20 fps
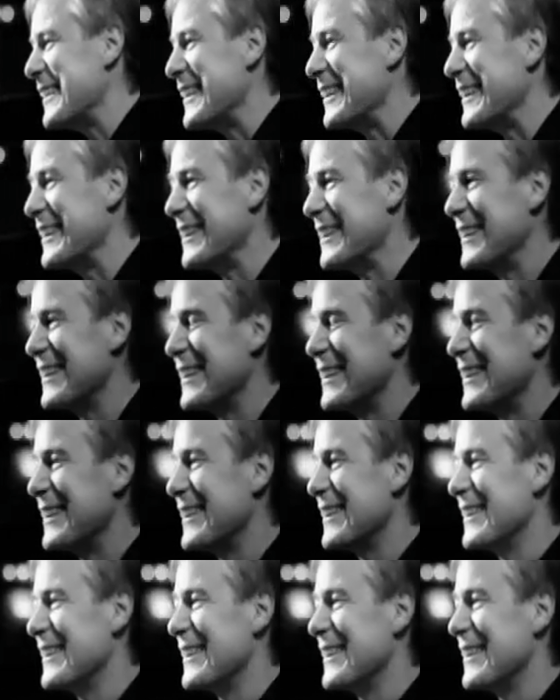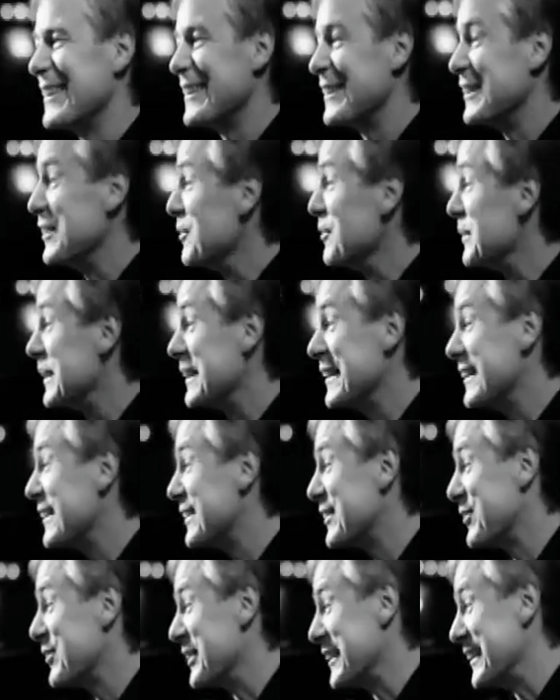Don't take it too seriously. Because nobody
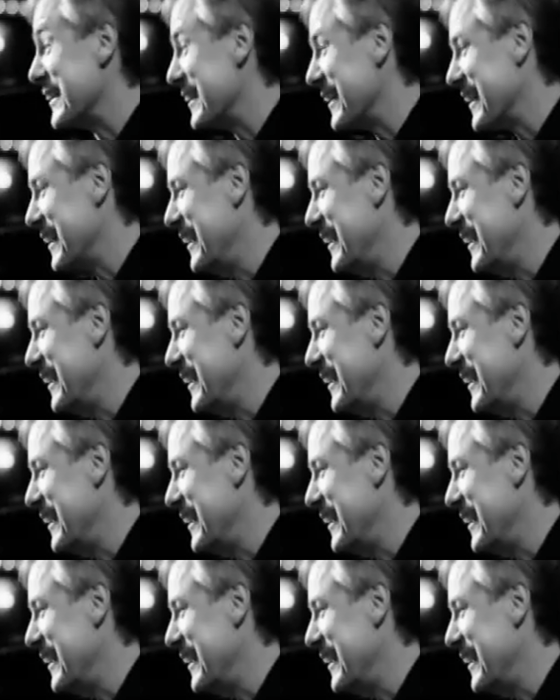else will.